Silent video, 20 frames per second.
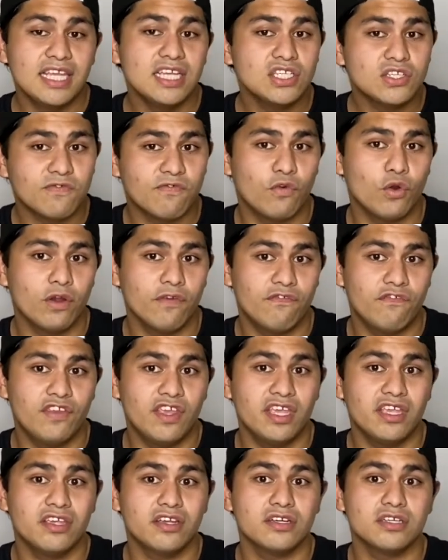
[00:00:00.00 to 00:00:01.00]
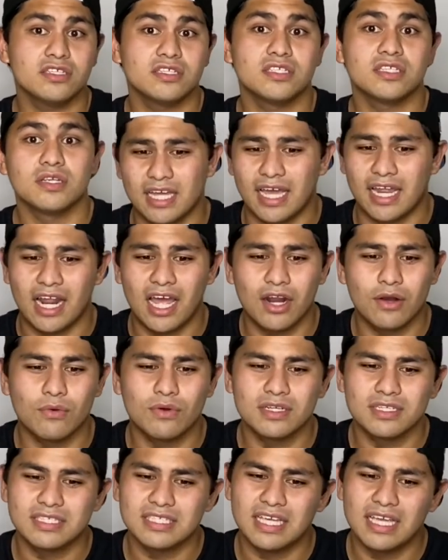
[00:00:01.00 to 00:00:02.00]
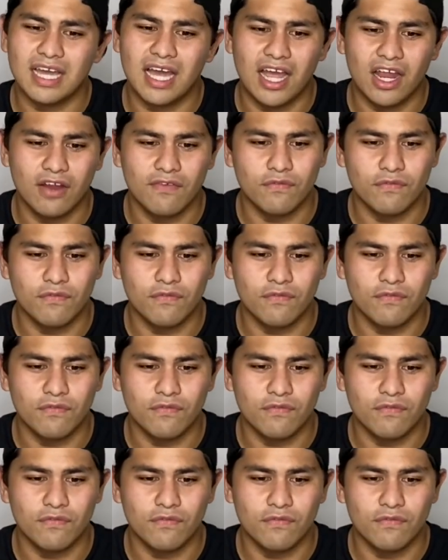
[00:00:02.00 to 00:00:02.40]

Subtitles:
4 figures. I don't want to say higher 4